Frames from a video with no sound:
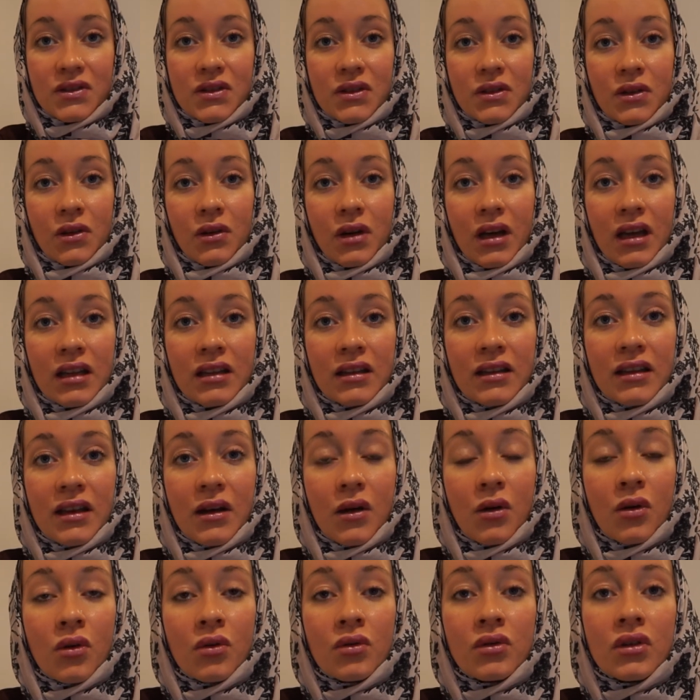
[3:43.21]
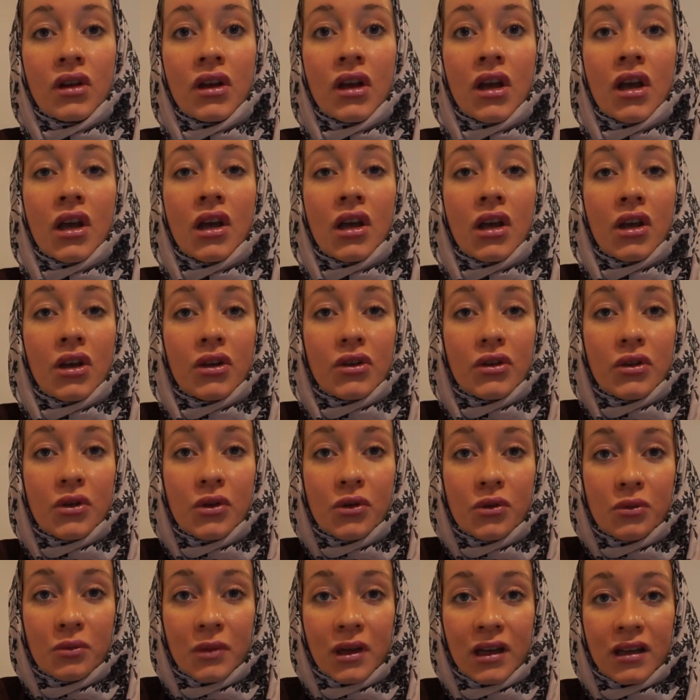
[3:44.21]
and their own
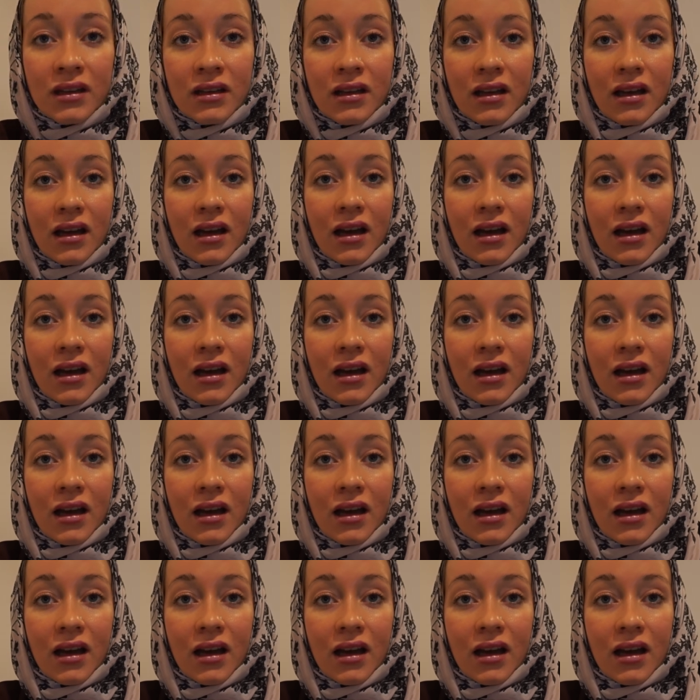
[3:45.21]
human